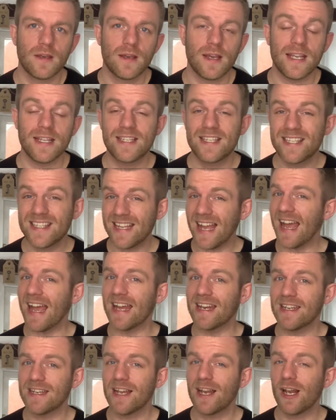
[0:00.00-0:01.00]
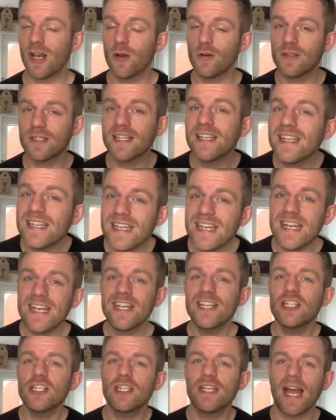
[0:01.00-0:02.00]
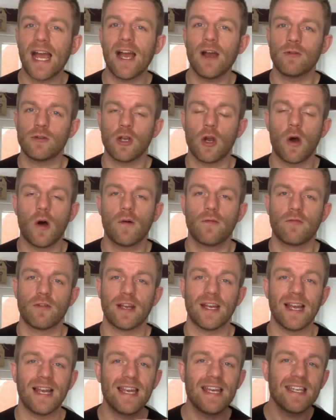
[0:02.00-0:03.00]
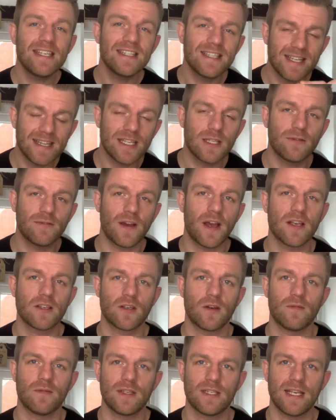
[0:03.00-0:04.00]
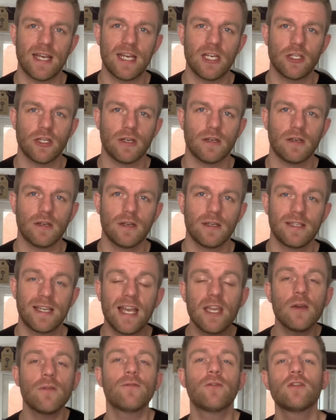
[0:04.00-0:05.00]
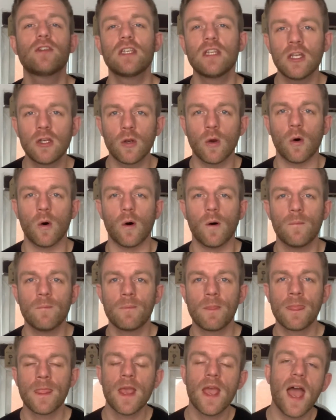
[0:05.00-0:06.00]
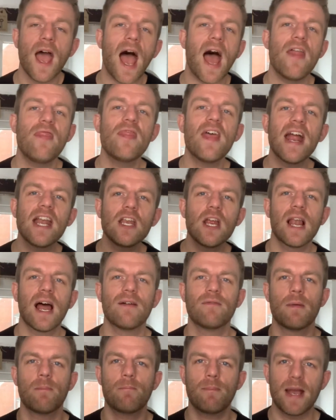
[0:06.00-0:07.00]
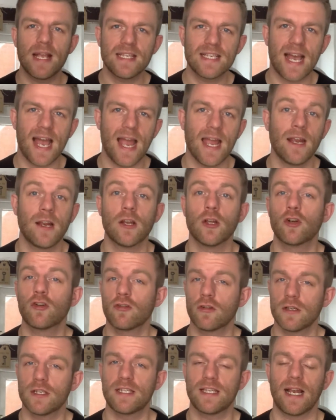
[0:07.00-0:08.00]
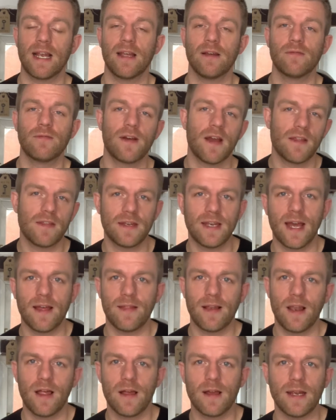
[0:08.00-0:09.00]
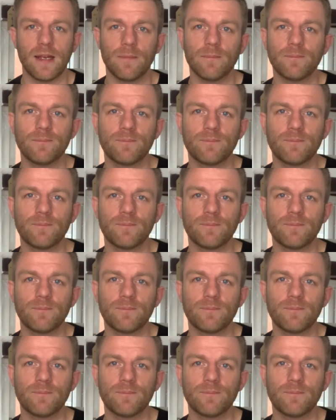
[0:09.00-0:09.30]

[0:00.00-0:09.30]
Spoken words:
Instead, look to niche down your offering, at least in this first conversation. Get your foot in the door, and then you'll have a better angle at cross-selling further down the line.